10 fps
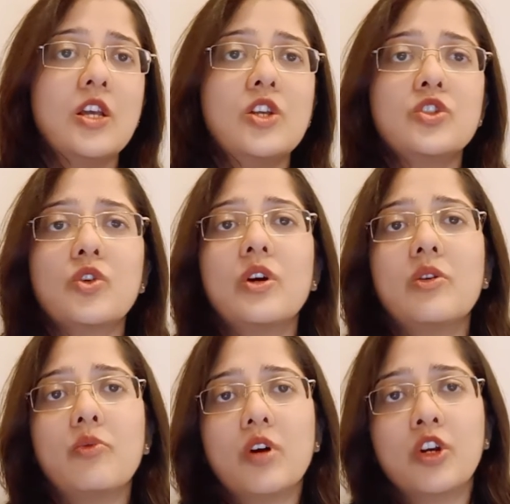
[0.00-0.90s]
So
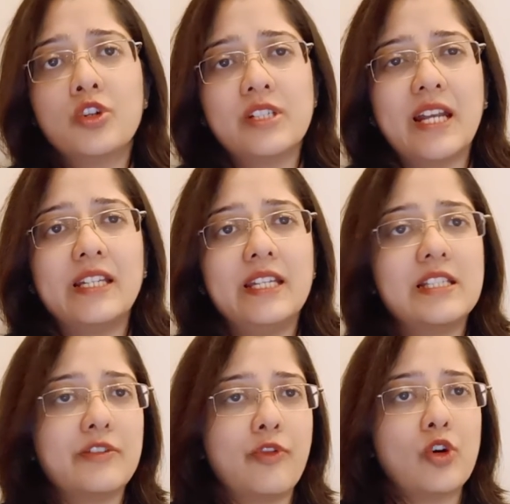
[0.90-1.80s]
a good technique is
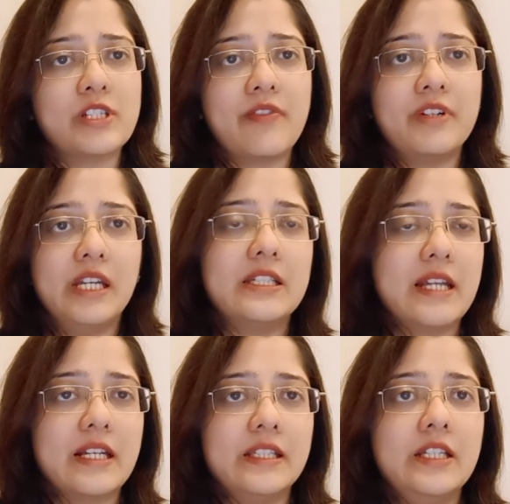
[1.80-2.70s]
a 4-7-8
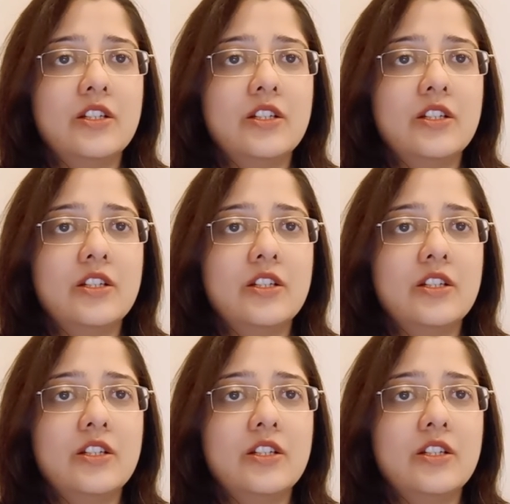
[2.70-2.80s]
technique.